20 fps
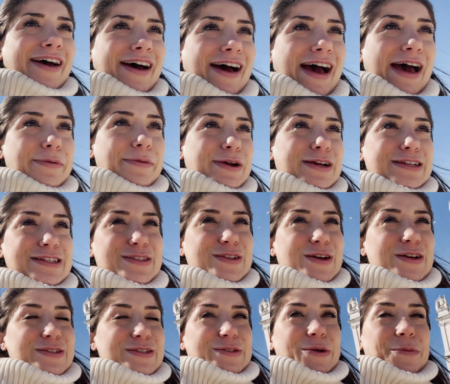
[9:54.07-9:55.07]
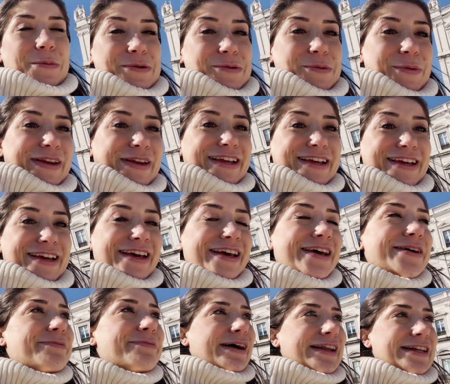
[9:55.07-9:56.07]
and because it costs so much money.
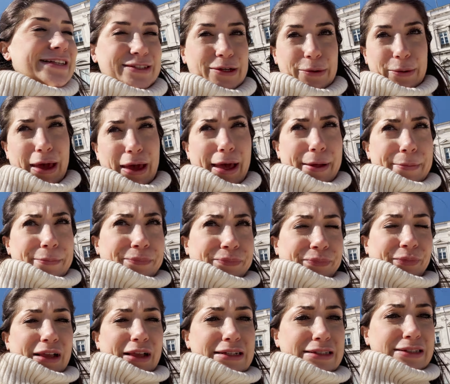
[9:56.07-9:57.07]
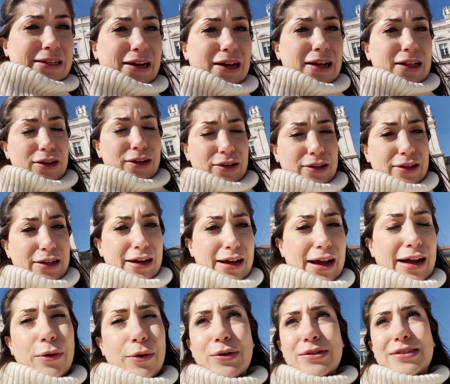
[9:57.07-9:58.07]
But it's okay. It's
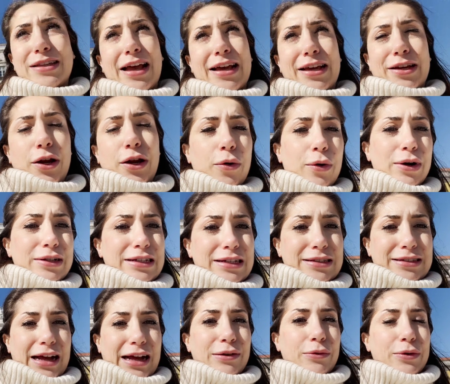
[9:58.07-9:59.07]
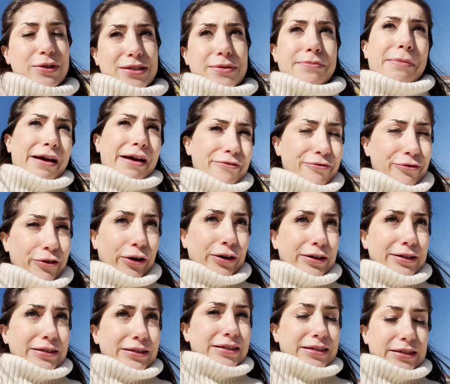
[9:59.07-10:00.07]
I was like, you know what, that was my
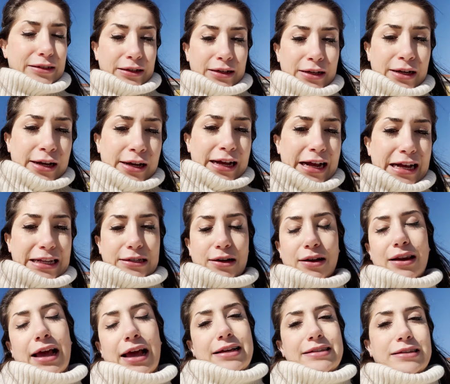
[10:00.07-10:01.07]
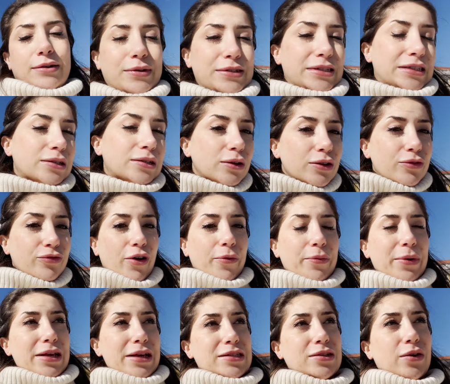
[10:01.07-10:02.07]
fault. It's not like someone stole it from
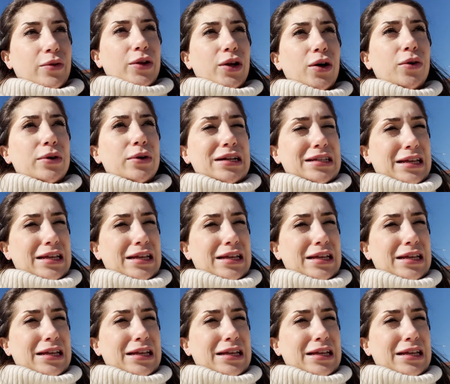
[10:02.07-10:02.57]
me, so you know what,